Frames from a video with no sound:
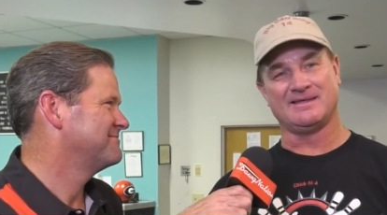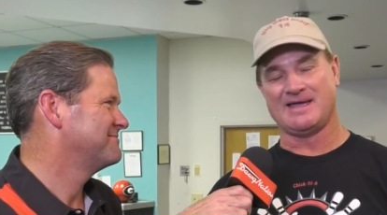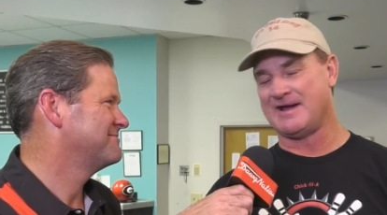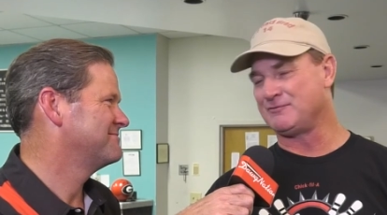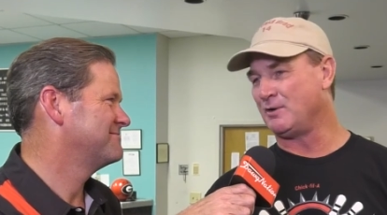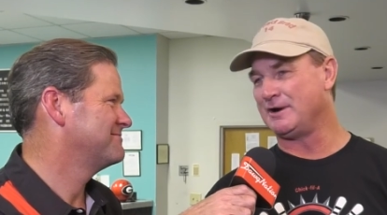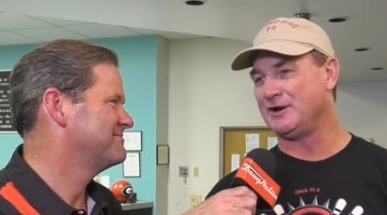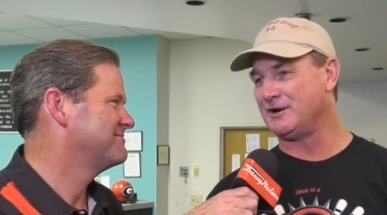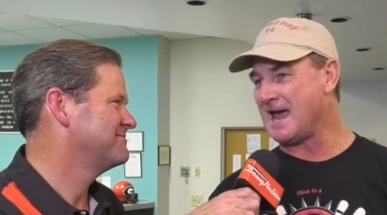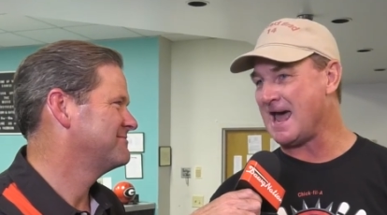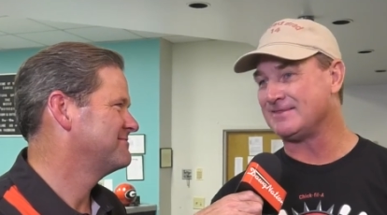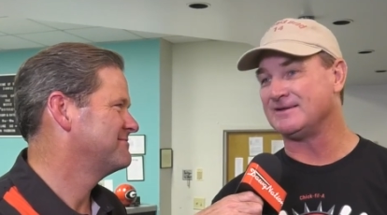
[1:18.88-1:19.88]
Speaker 1: Everyone here
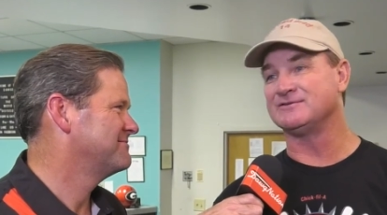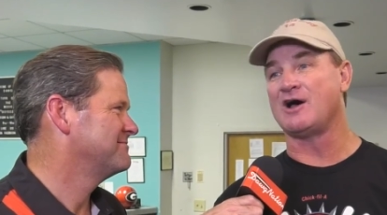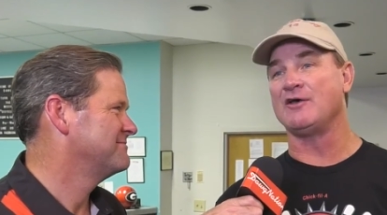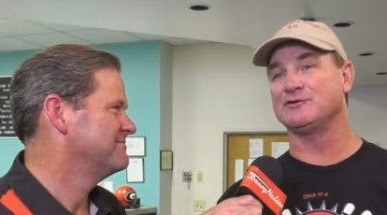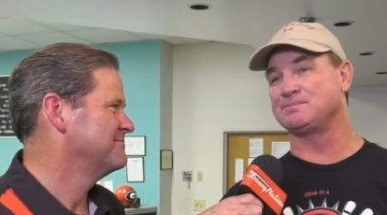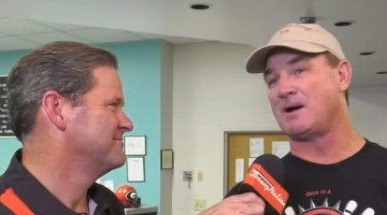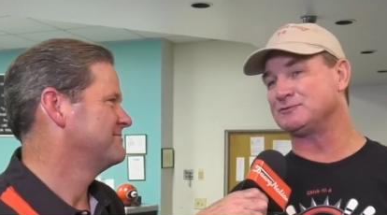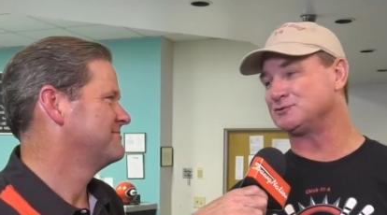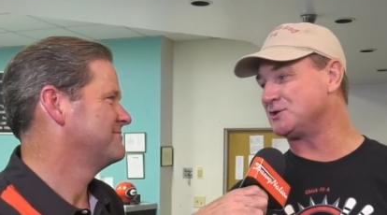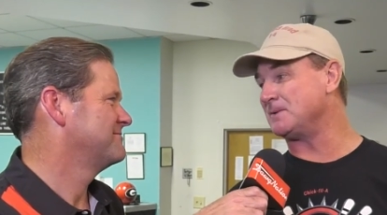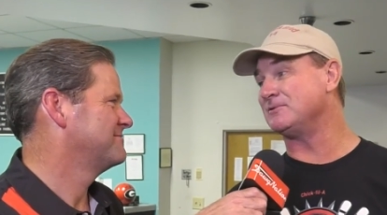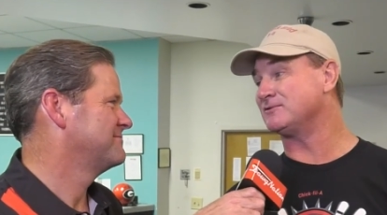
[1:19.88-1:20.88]
in Athens, all the
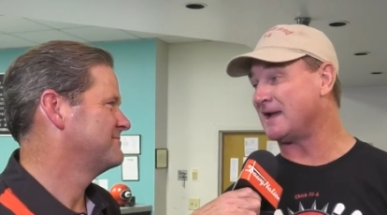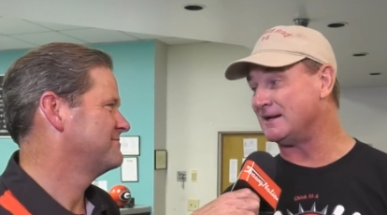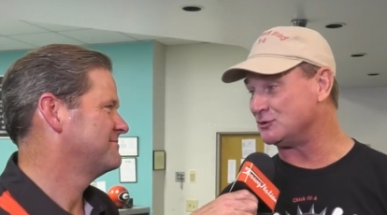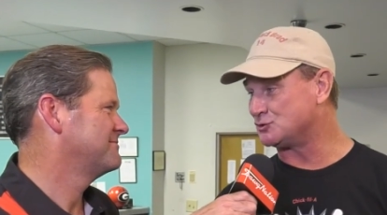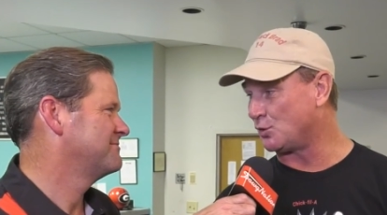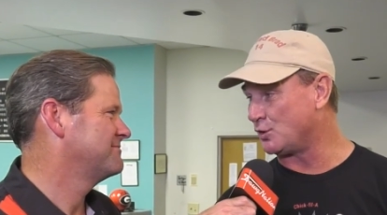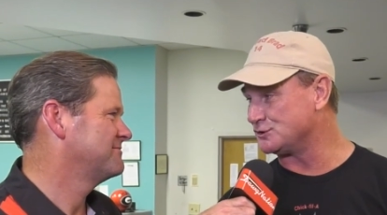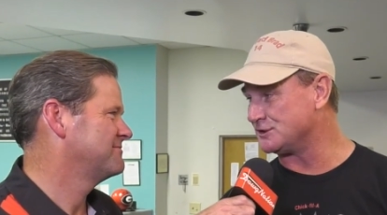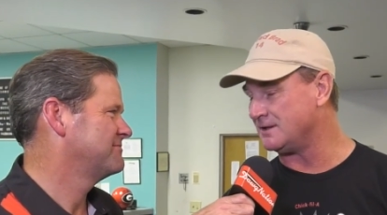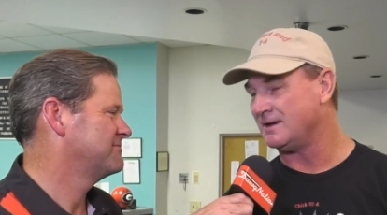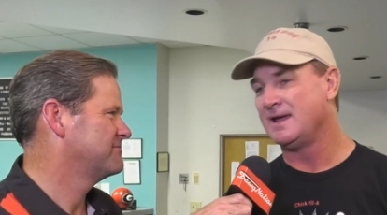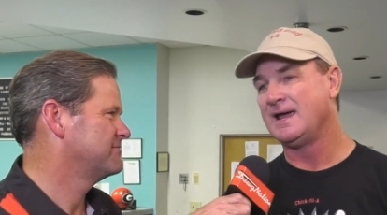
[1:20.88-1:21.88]
sponsorship the state of
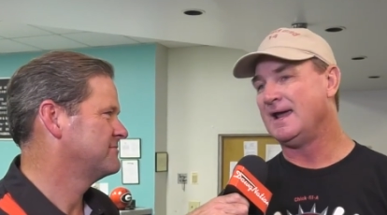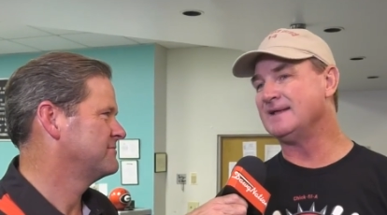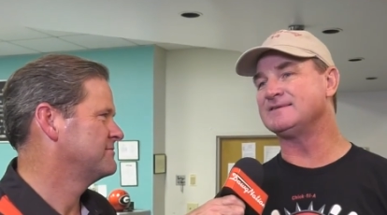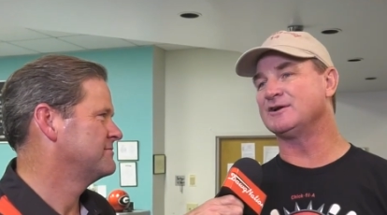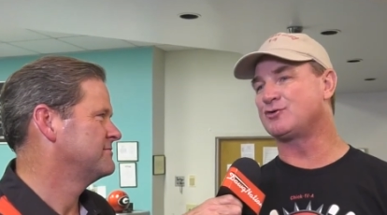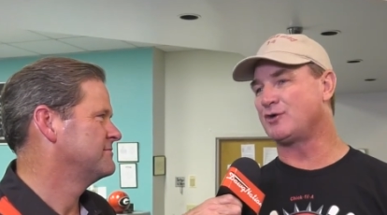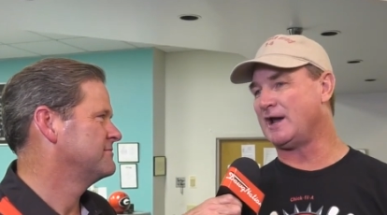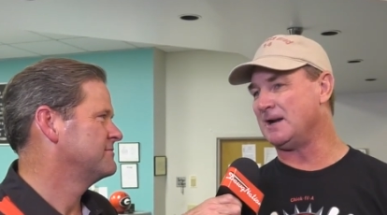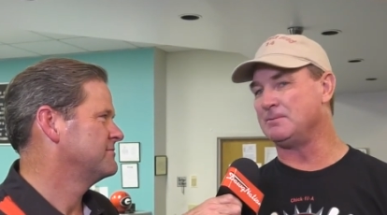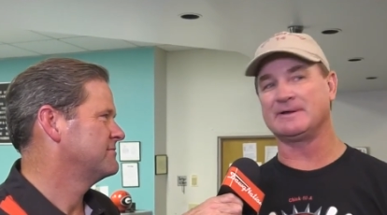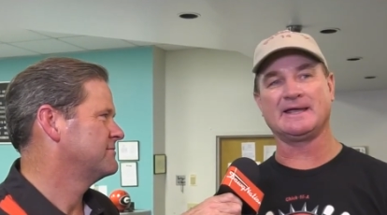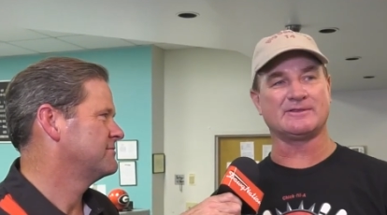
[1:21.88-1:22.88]
Georgia. It's
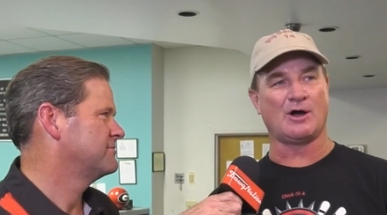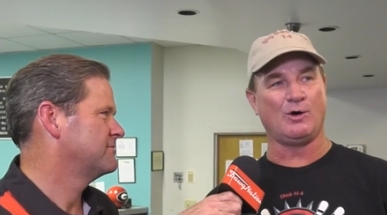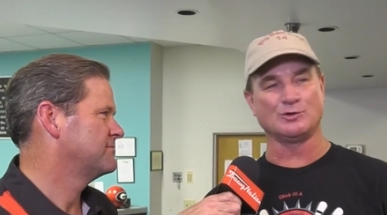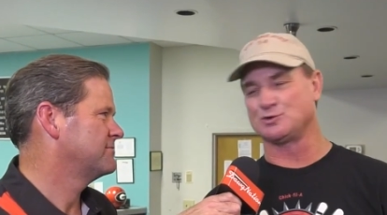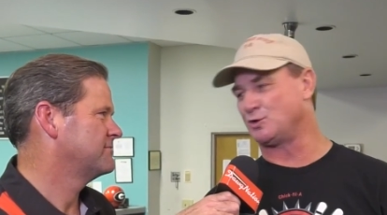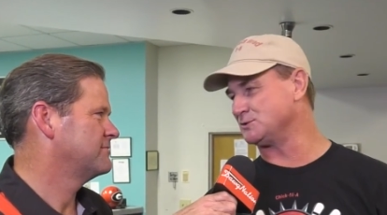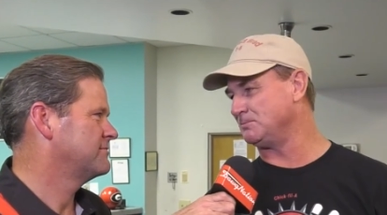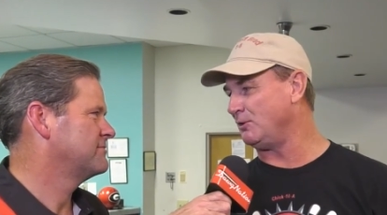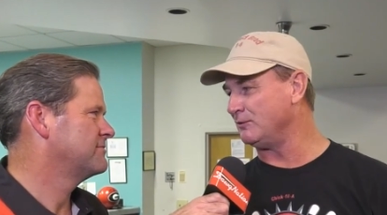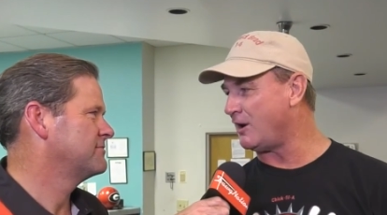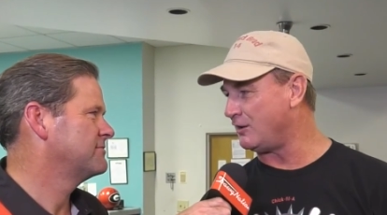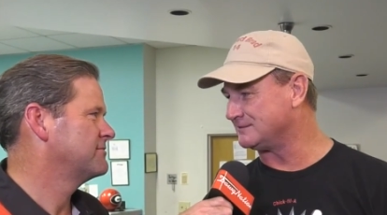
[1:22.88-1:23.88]
incredible. Get the whole Georgia
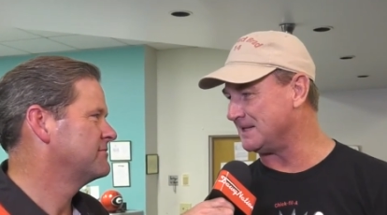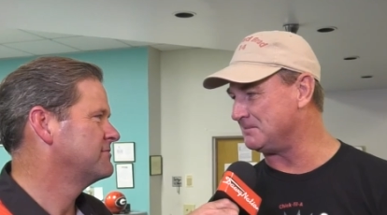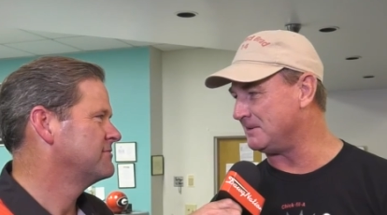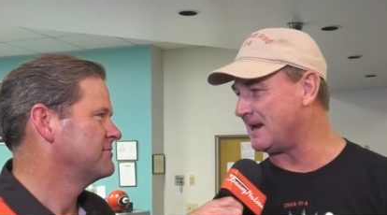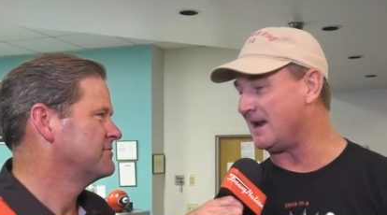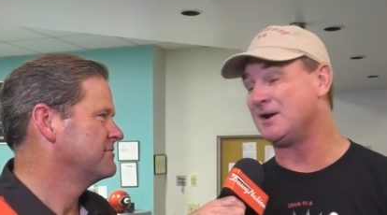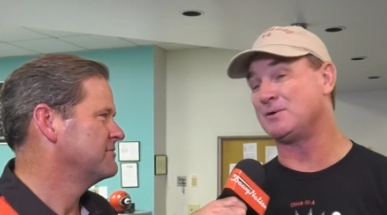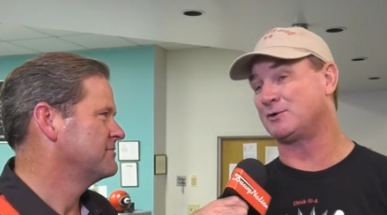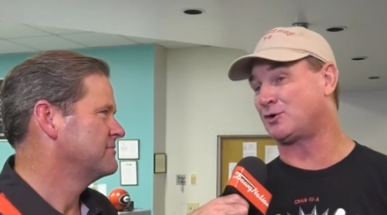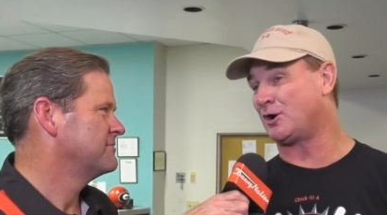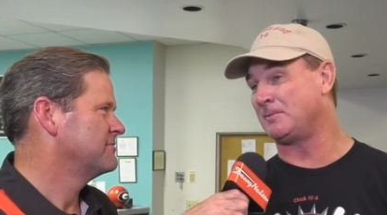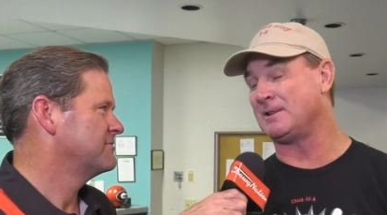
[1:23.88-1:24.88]
Bulldog team being out here
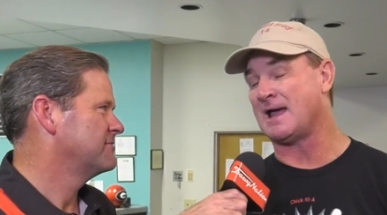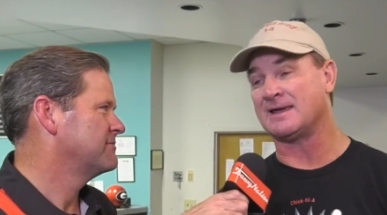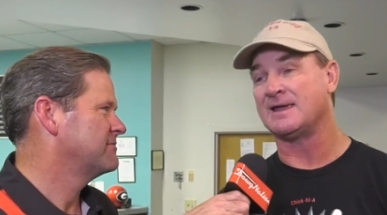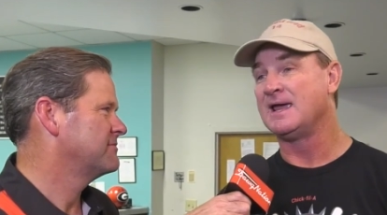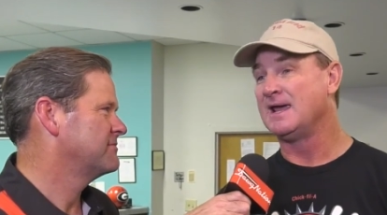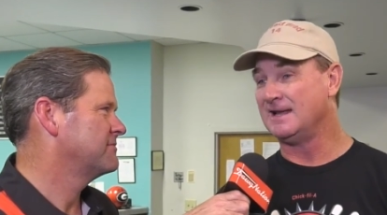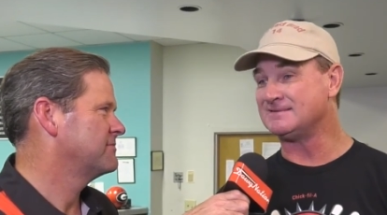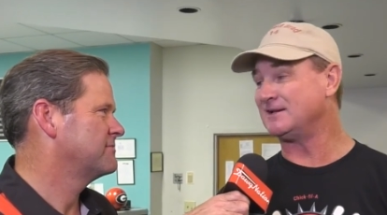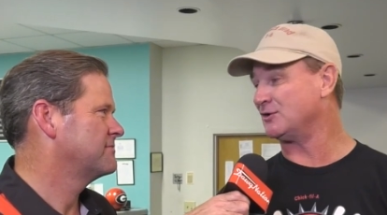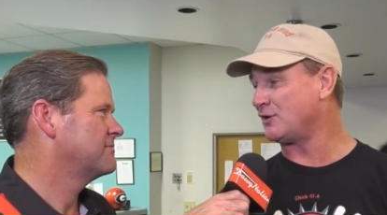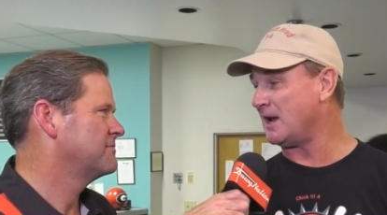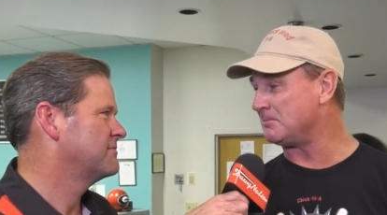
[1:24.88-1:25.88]
with Kirby. Like, it's
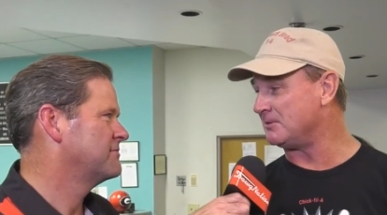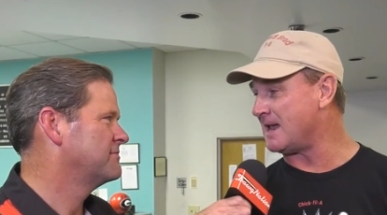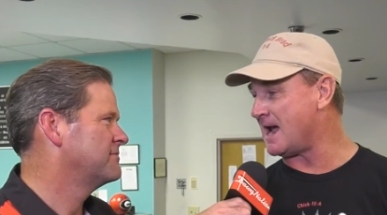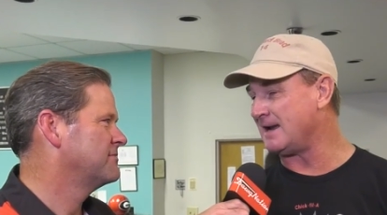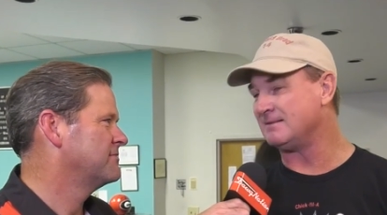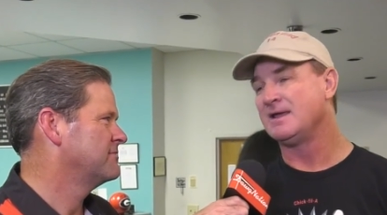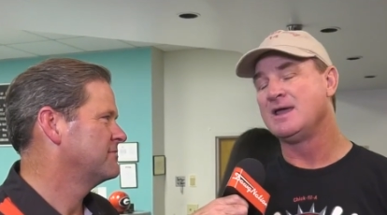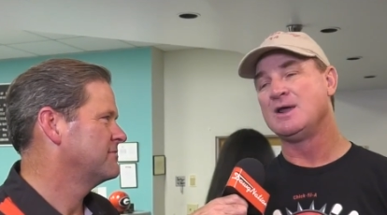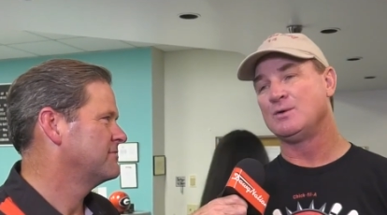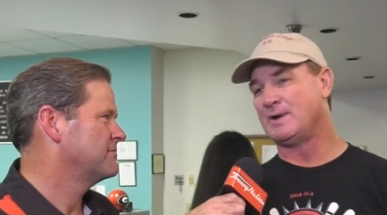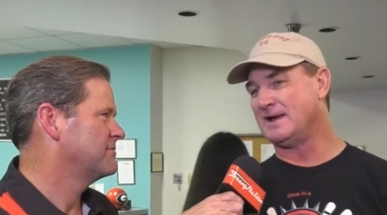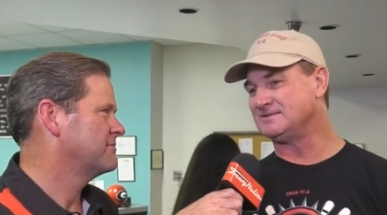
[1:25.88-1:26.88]
an incredible night
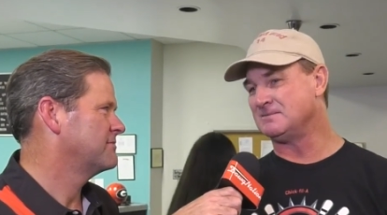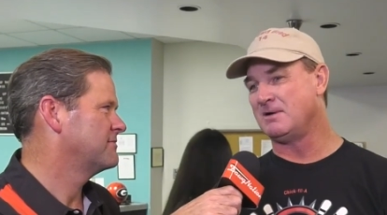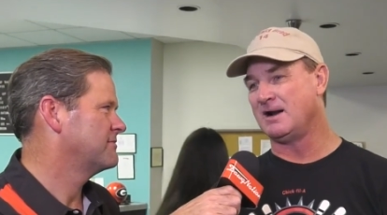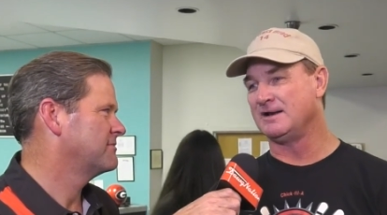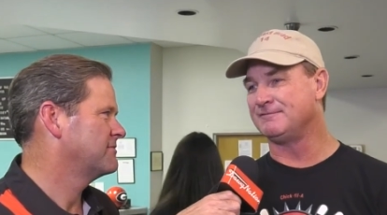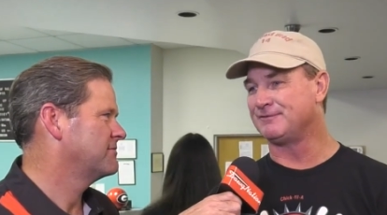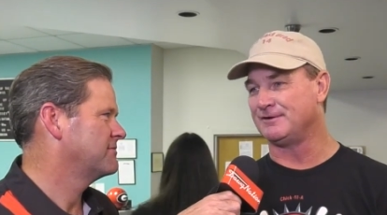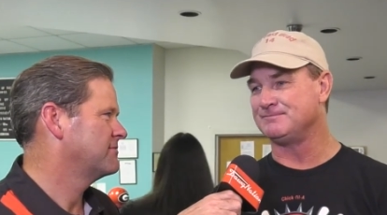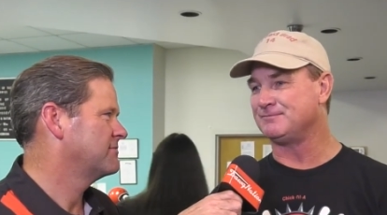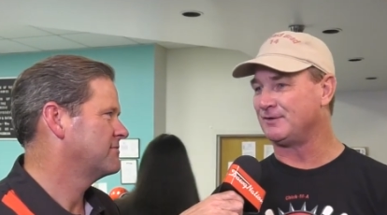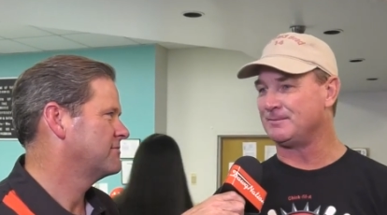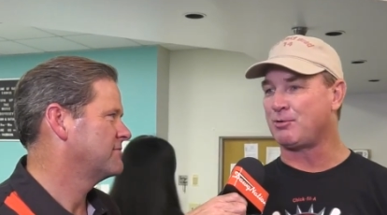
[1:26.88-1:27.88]
raising money for,
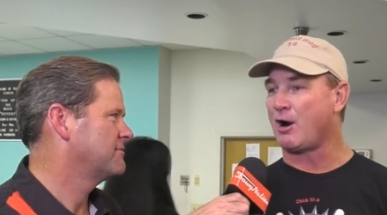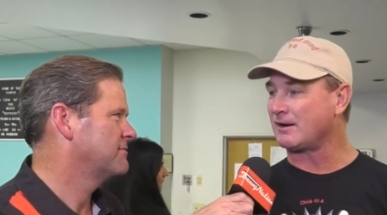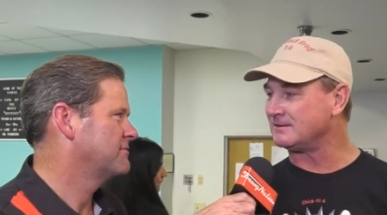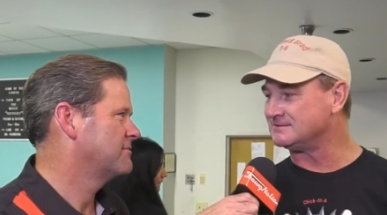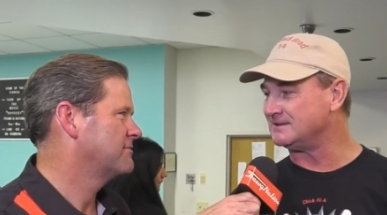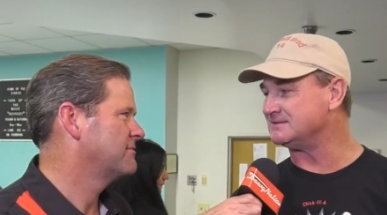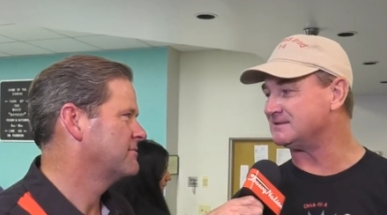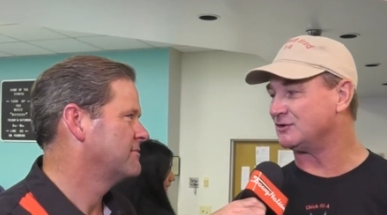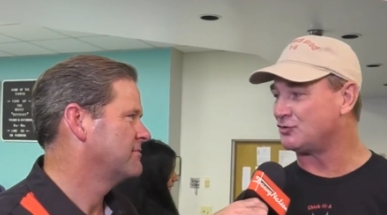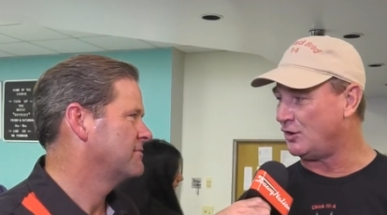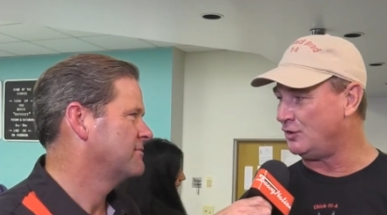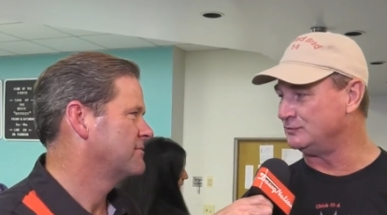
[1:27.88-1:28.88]
for Parkinson's
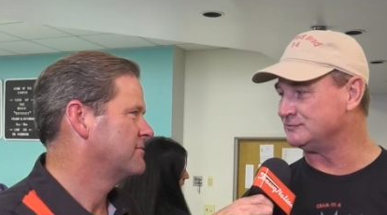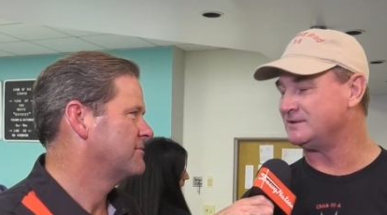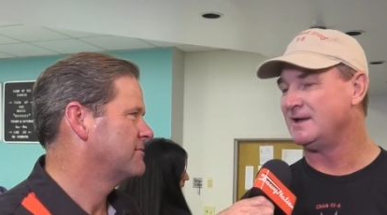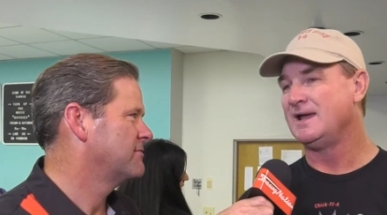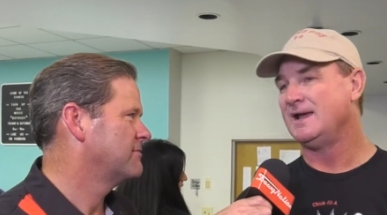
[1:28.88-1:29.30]
and Crohn's.